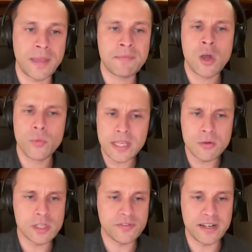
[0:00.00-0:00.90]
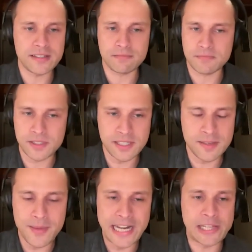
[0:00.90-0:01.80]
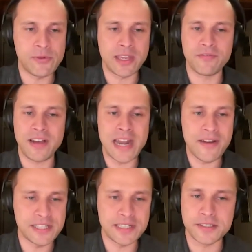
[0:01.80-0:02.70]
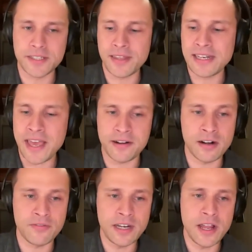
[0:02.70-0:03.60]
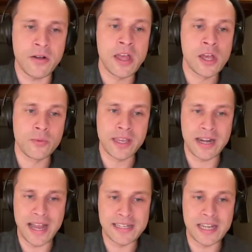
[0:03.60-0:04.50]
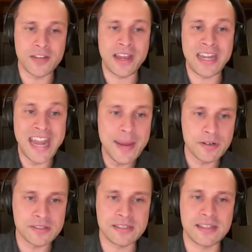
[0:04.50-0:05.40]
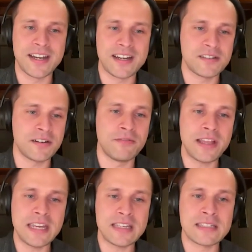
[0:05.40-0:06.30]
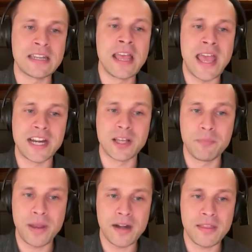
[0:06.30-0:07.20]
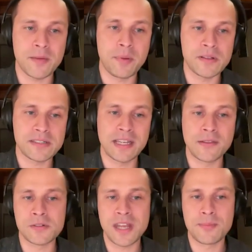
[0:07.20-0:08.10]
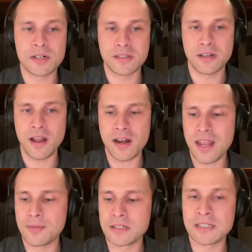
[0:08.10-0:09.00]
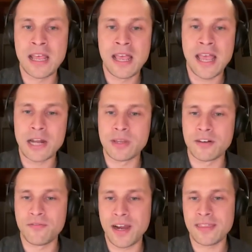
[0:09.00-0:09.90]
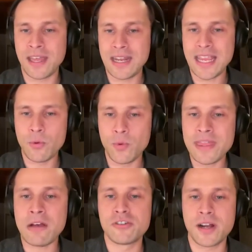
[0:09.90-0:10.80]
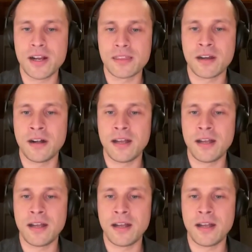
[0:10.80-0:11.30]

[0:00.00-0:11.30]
Okay, we can do this very systematically. We can find every single cell that died on our video. We can identify neighbors in a certain radius and compare the pulsing in those neighbors to non-neighbors. And we can find that without drug,